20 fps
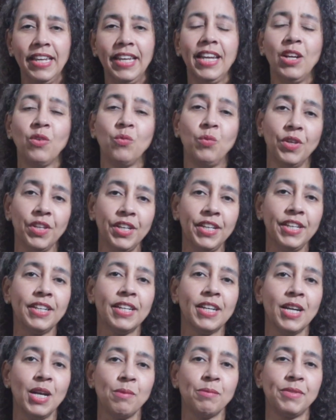It really
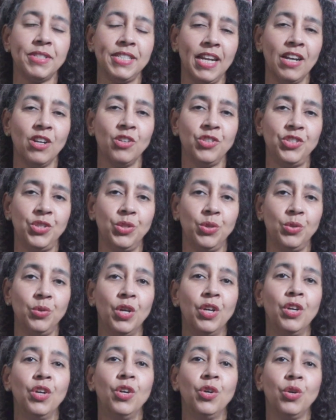comes down to
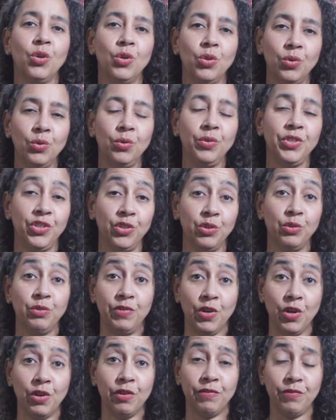who you
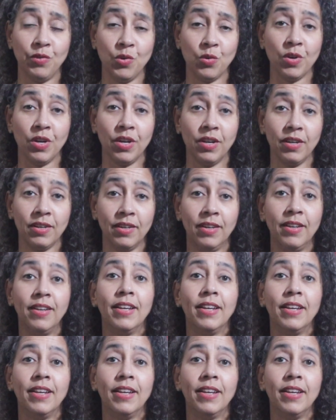vote for